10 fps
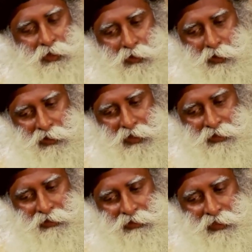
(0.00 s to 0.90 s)
Not
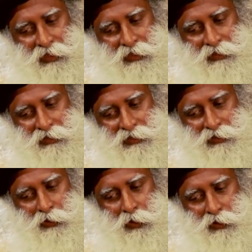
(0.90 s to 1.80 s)
understanding
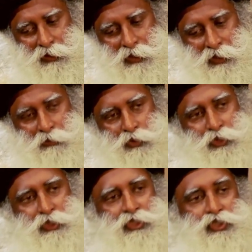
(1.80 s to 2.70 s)
this thought and
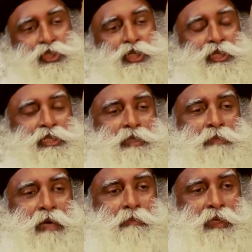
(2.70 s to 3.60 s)
emotion is
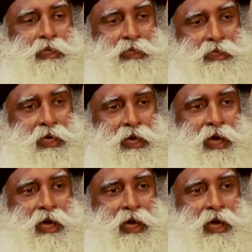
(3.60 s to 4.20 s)
generated by me,